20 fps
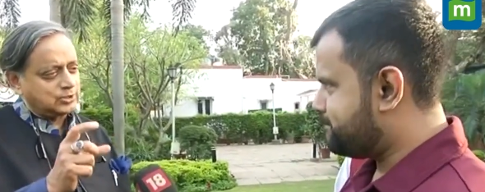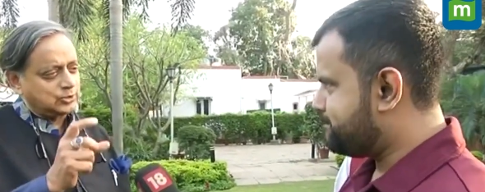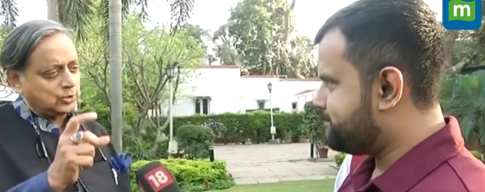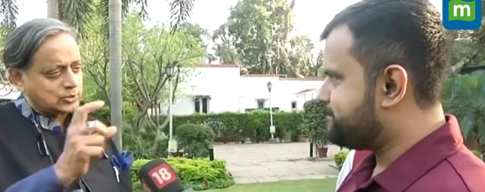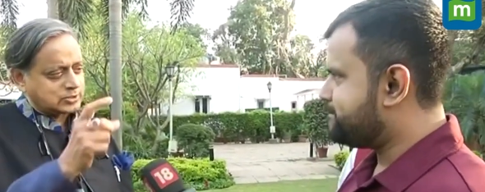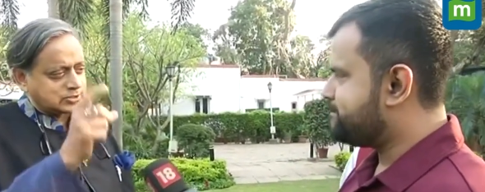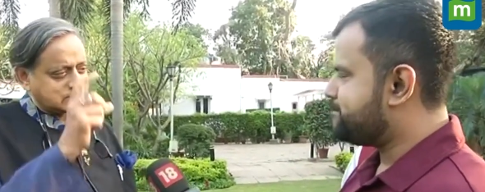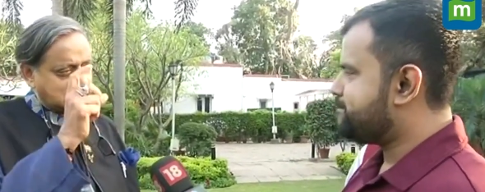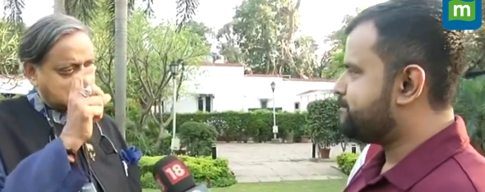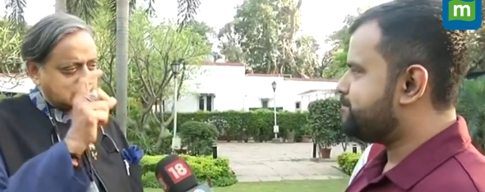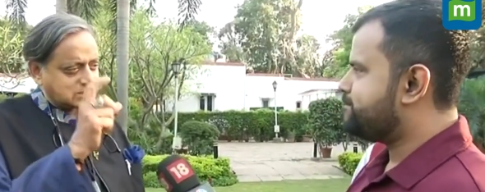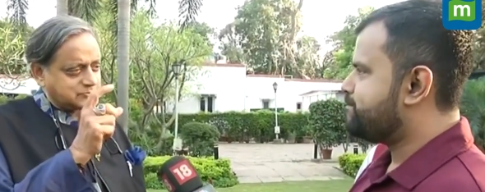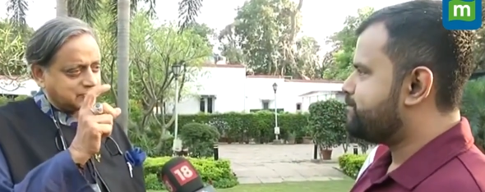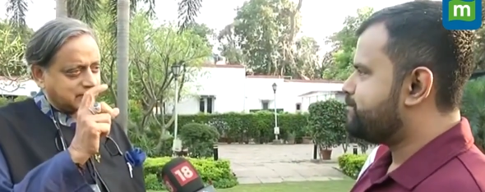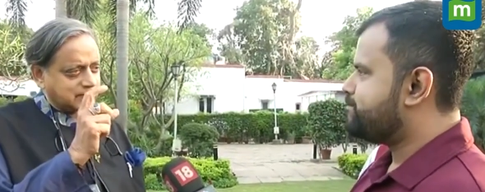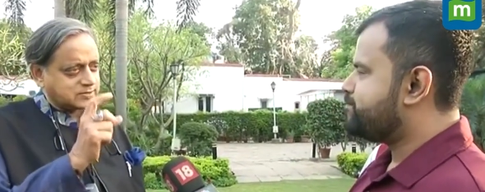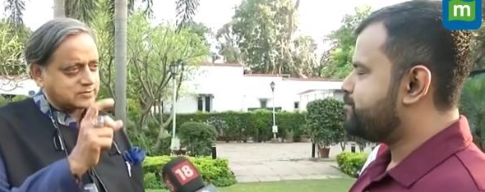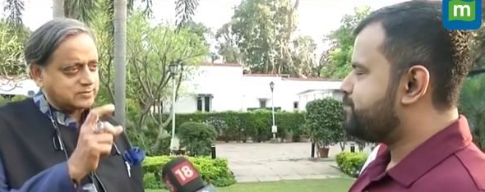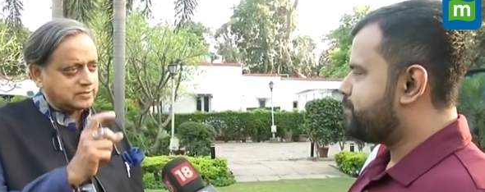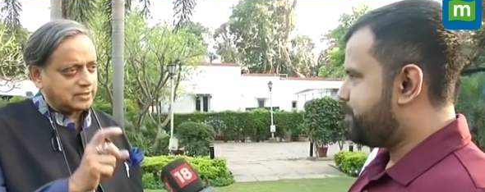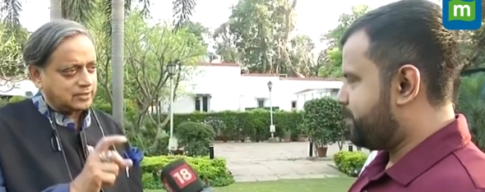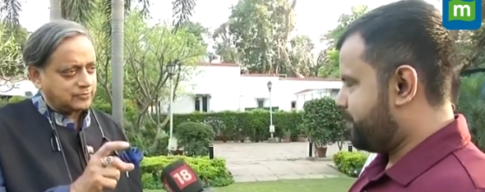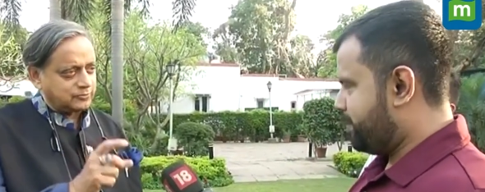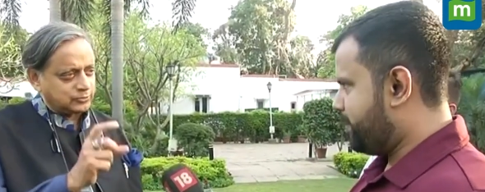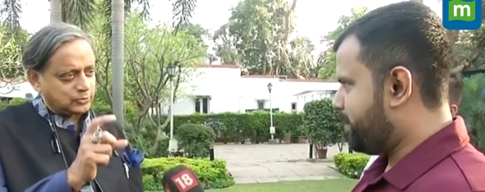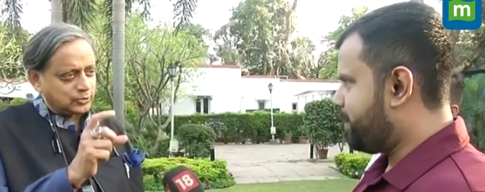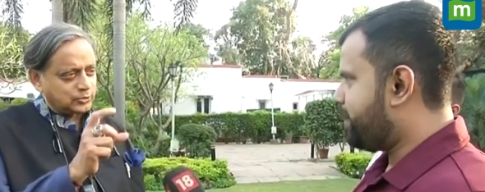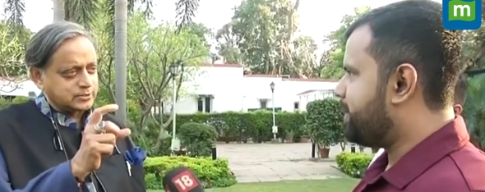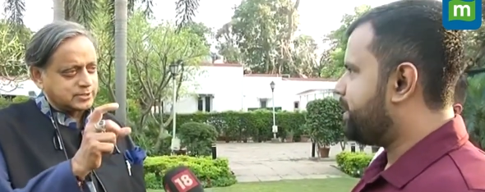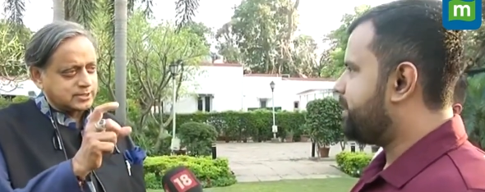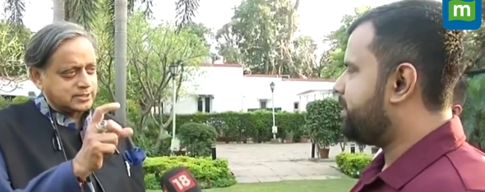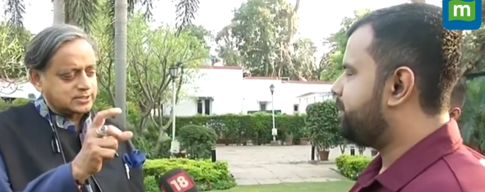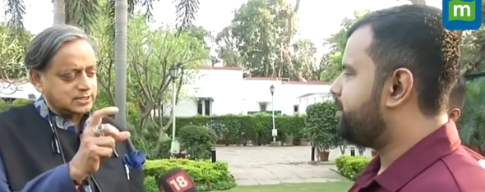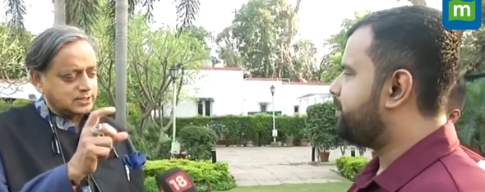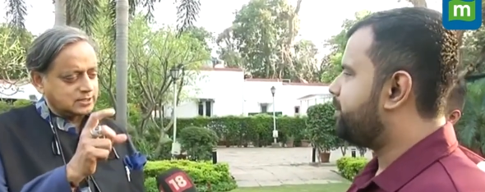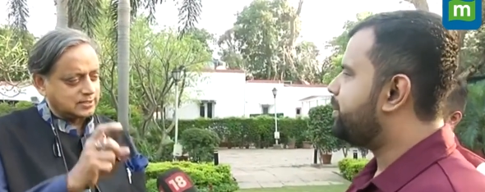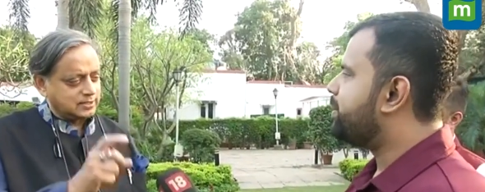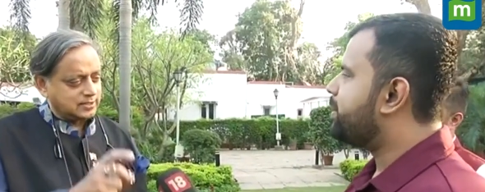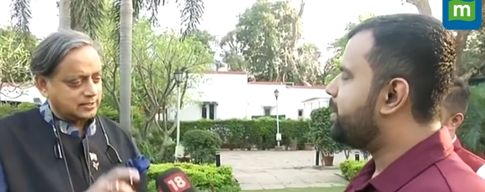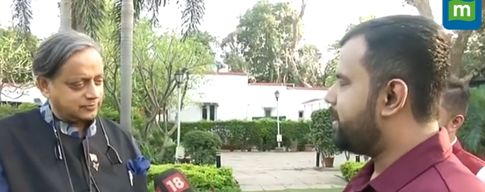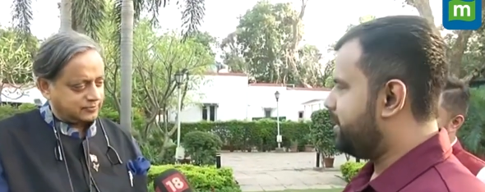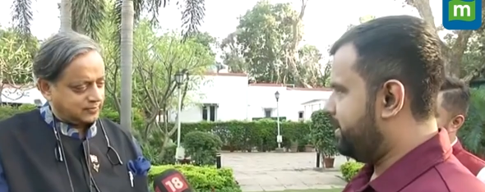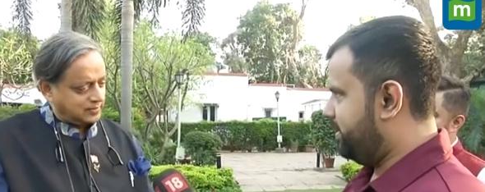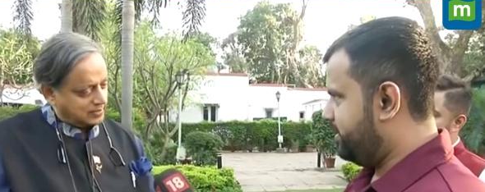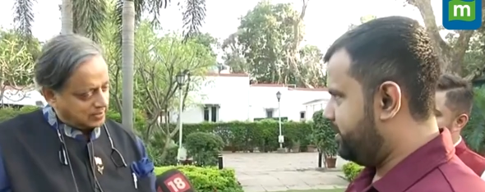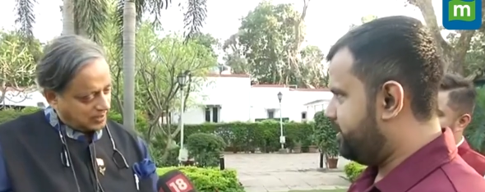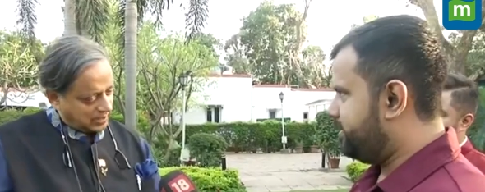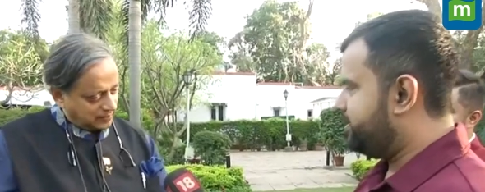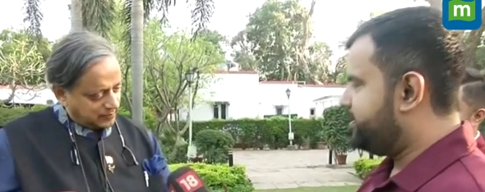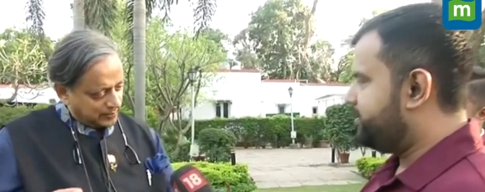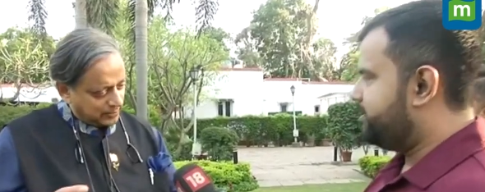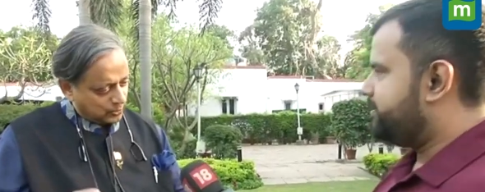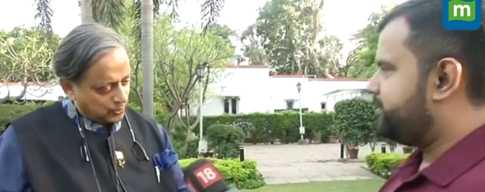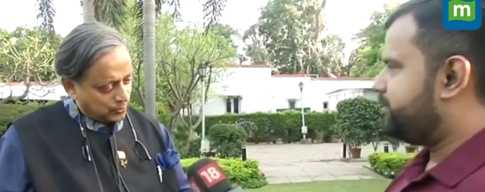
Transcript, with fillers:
Speaker 1: are not satisfactory enough or not detailed enough, I may